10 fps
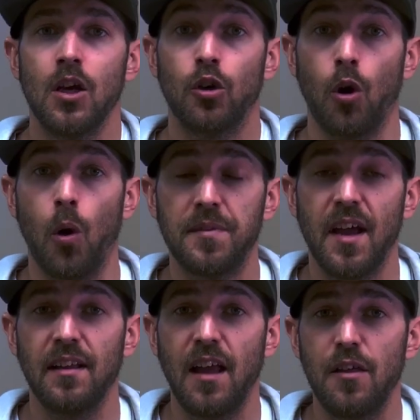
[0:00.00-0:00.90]
Chrome
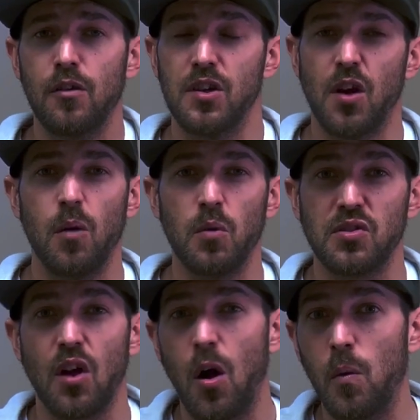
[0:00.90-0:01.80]
tan leather is almost
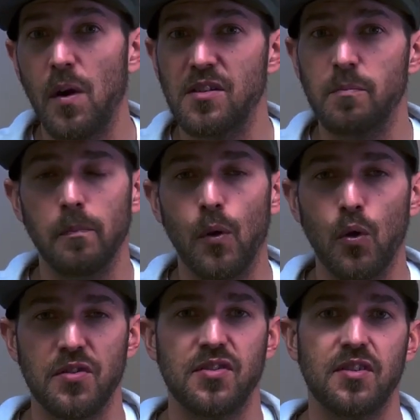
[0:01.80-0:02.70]
always more
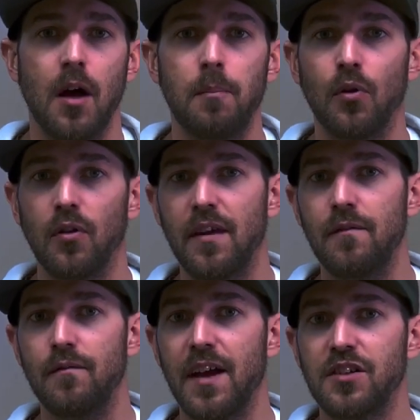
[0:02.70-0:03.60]
supple than
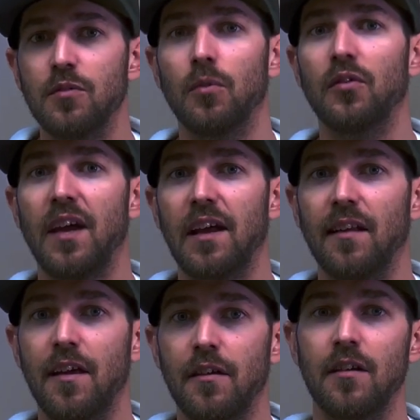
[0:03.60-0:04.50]
vegetable tan
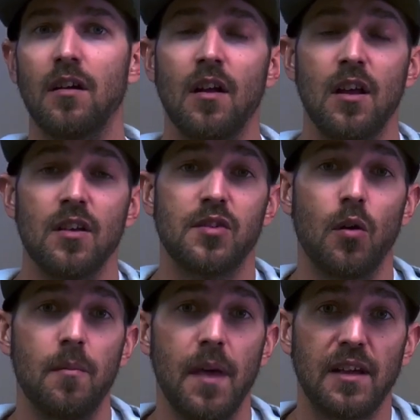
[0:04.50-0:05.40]
leather, so
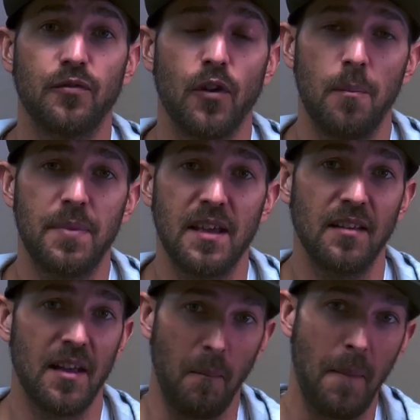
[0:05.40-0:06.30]
it makes for
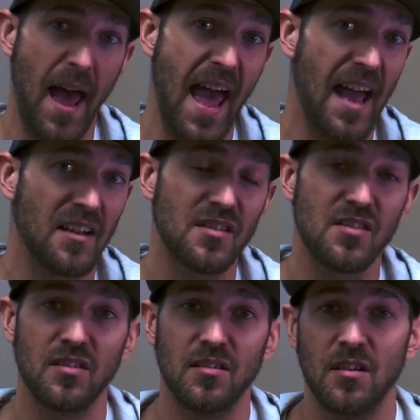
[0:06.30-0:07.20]
appealing bags,
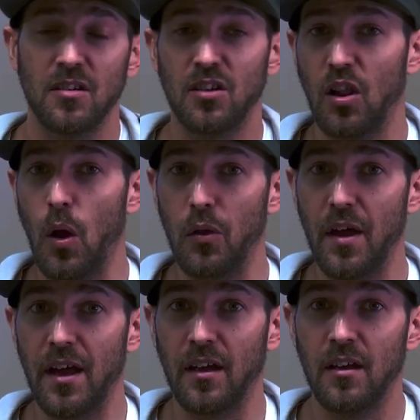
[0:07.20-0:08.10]

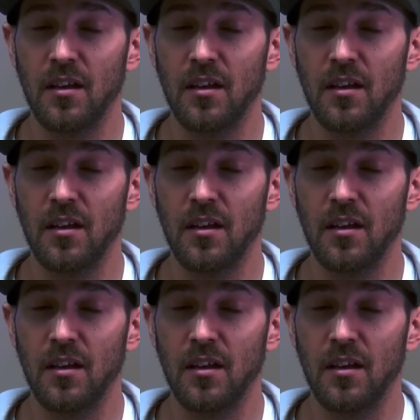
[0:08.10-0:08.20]
clothing,